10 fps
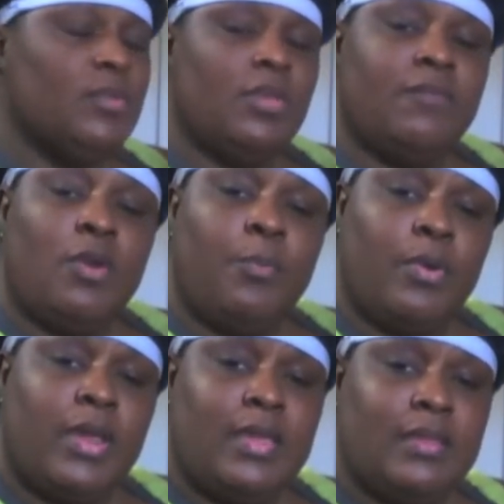if you if your
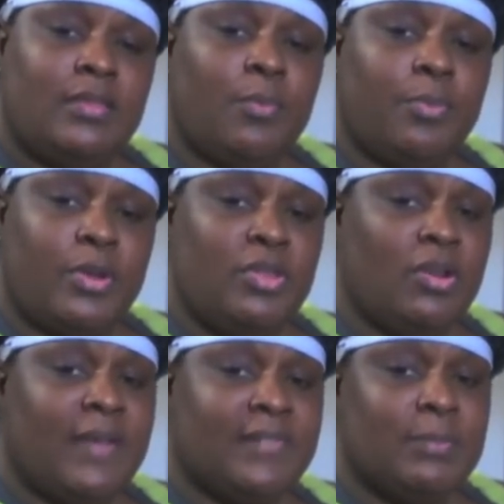braid your braid,
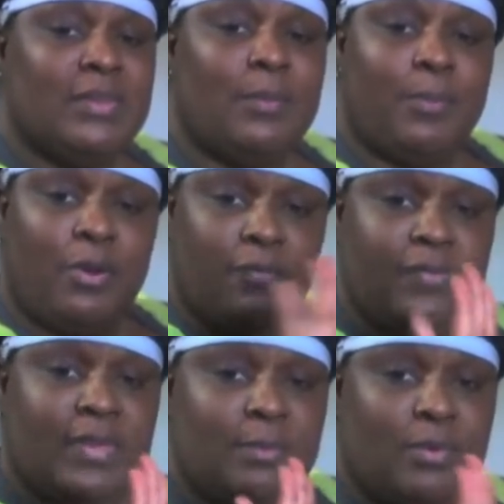you don't have to be the
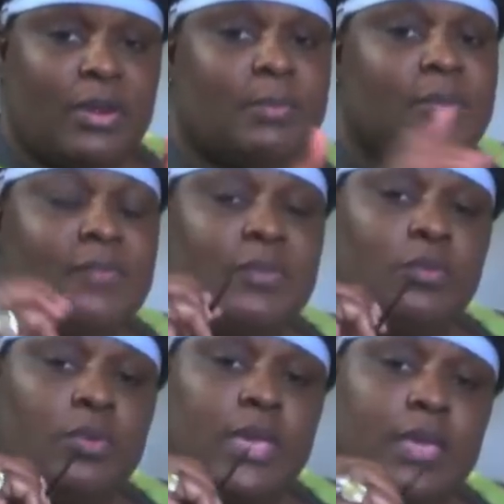perfect braid, but if
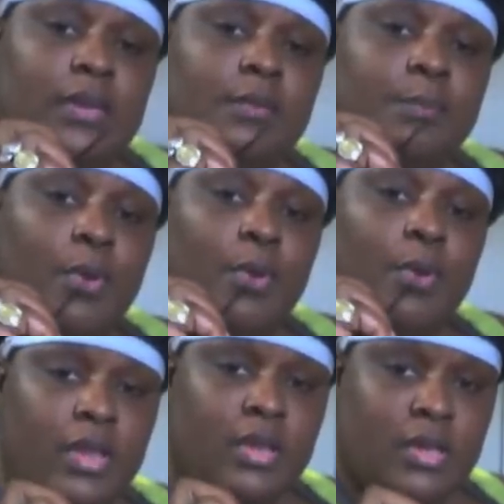you can
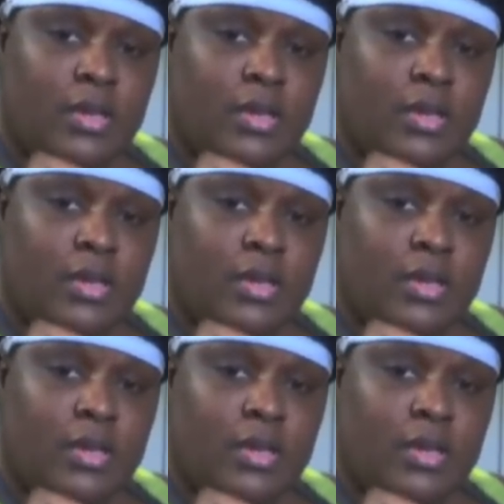part